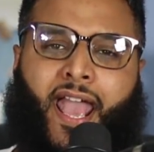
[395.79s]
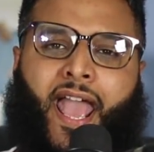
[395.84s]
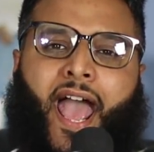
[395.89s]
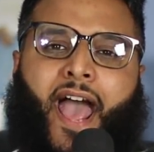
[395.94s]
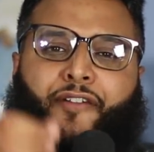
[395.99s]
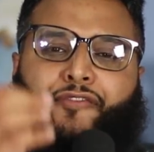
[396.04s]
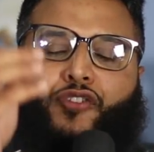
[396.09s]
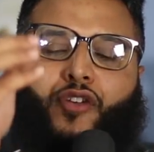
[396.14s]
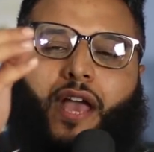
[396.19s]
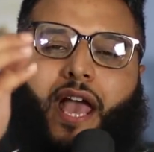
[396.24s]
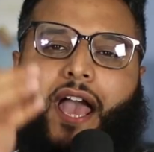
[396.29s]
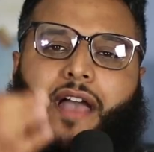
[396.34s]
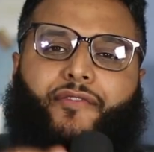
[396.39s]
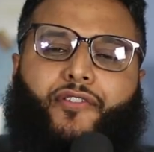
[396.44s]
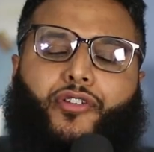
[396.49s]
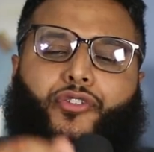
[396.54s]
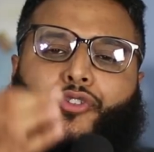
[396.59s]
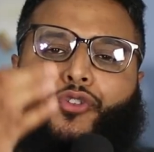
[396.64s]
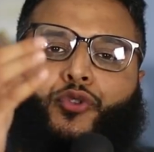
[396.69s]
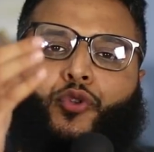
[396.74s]
Have you
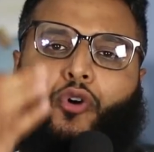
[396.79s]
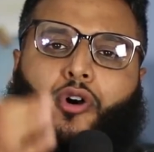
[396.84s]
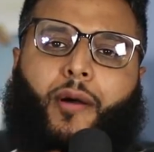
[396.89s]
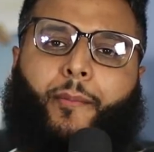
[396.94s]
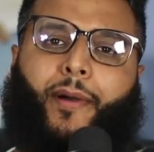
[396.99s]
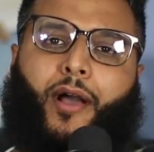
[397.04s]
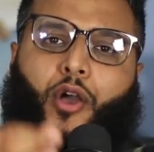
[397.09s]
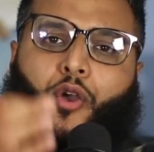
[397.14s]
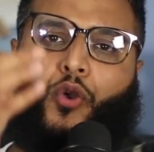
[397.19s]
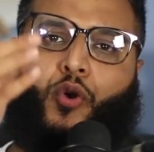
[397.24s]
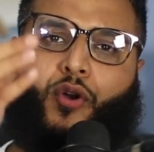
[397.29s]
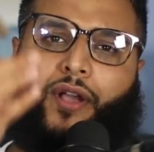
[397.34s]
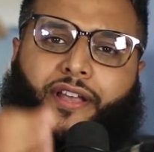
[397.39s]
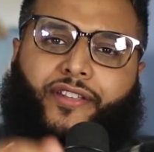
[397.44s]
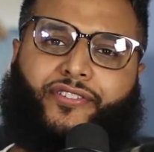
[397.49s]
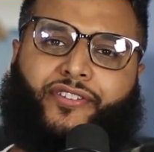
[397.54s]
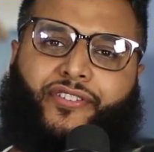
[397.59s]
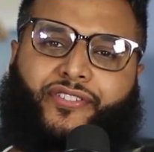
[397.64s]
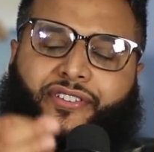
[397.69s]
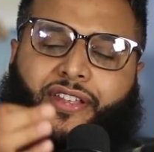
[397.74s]
ever thought about who
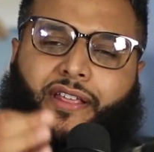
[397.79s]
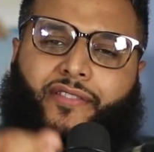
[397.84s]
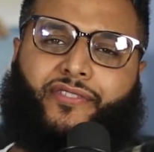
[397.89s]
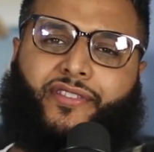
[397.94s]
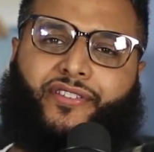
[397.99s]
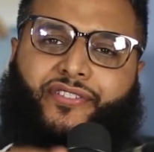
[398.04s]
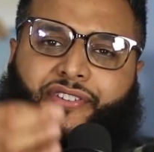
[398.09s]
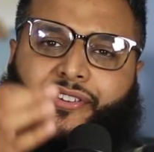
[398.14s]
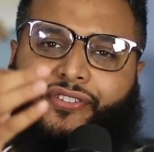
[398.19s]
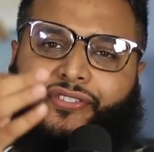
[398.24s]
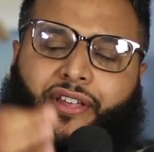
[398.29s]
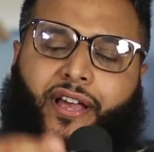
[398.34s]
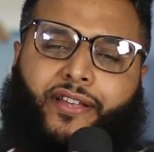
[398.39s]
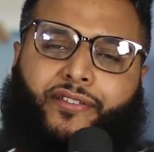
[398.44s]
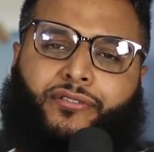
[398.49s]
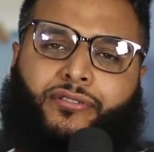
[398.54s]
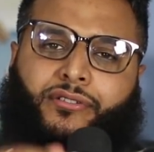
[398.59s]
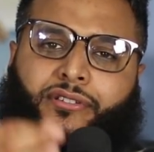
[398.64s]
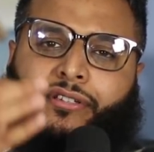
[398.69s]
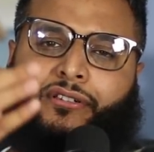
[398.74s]
gets to set these
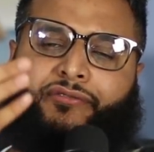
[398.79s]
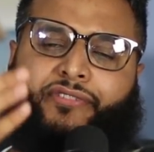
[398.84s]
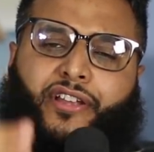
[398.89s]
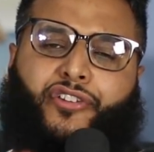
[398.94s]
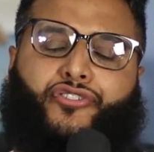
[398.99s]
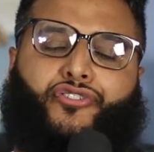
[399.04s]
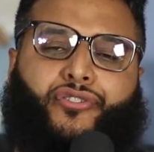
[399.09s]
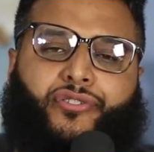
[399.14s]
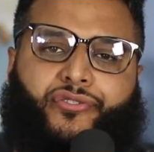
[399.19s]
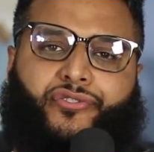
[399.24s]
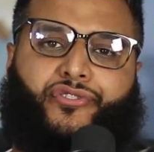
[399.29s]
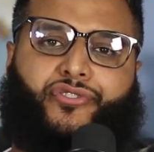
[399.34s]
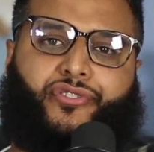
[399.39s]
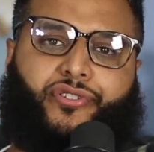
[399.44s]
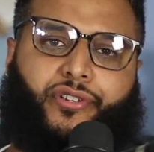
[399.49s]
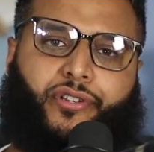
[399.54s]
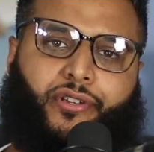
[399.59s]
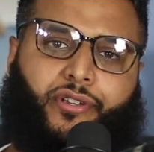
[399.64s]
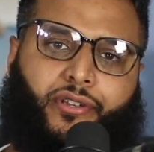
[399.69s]
societal conventions?